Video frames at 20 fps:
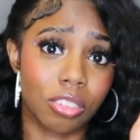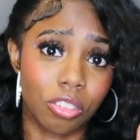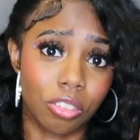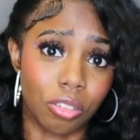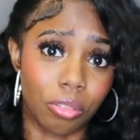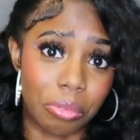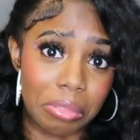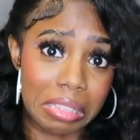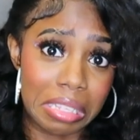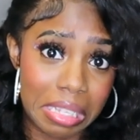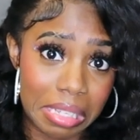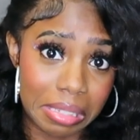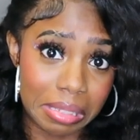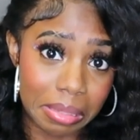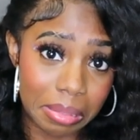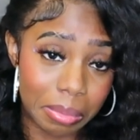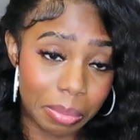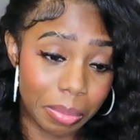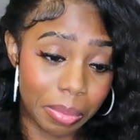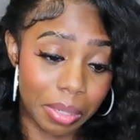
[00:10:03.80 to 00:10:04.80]
you know,
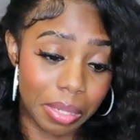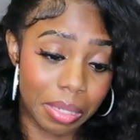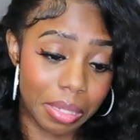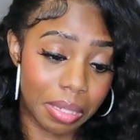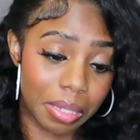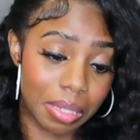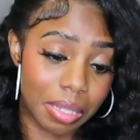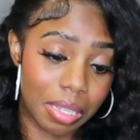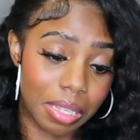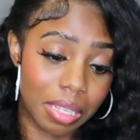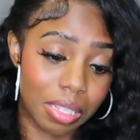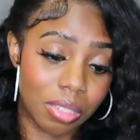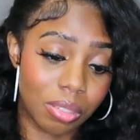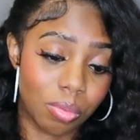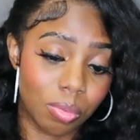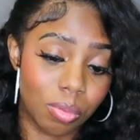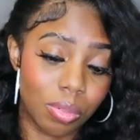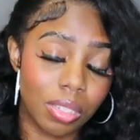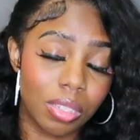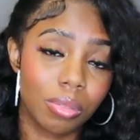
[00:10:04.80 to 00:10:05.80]
this, but
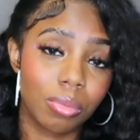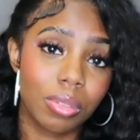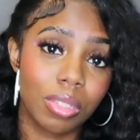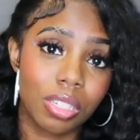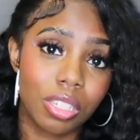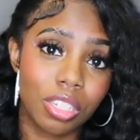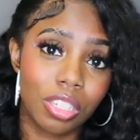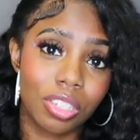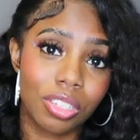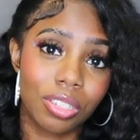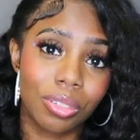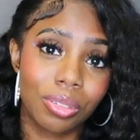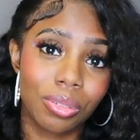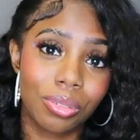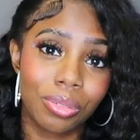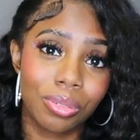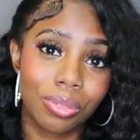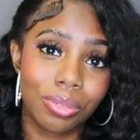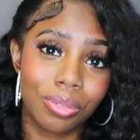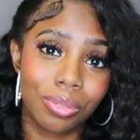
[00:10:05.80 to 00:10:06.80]
it's really, really cute.
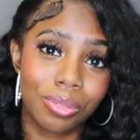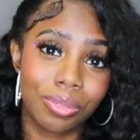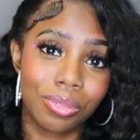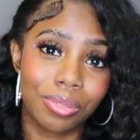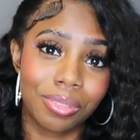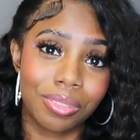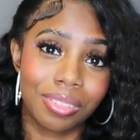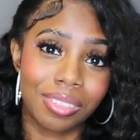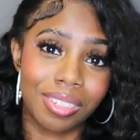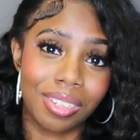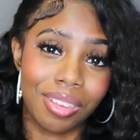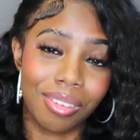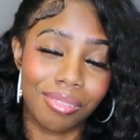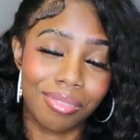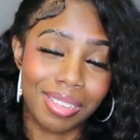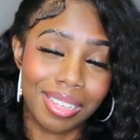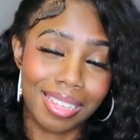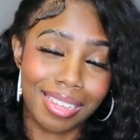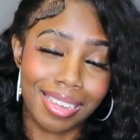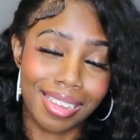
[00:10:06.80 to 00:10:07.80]
Oh my